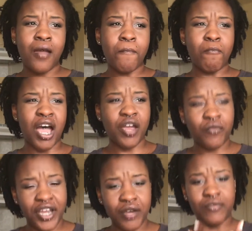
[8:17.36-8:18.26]
My
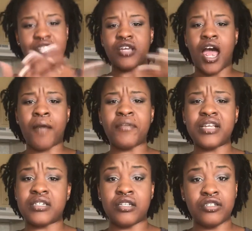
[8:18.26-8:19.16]
way, which I'm
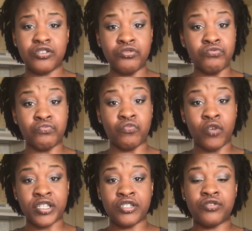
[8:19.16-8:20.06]
not telling you
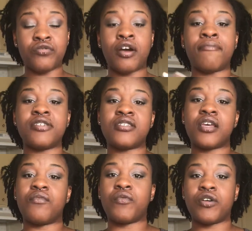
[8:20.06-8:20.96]
what to do, I'm just
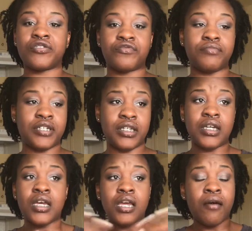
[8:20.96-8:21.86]
saying what works for me.
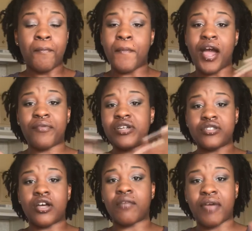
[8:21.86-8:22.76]
My way is
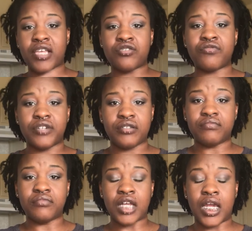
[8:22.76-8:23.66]
talking back to it.
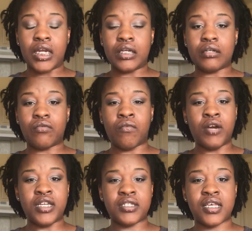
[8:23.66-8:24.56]
Like,
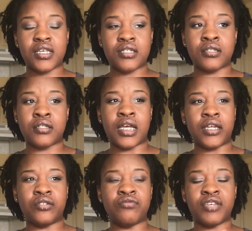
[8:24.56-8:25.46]
when it says,
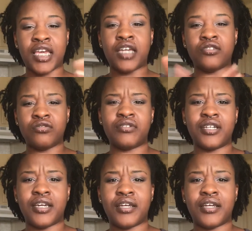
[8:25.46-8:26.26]
like, you can't do it,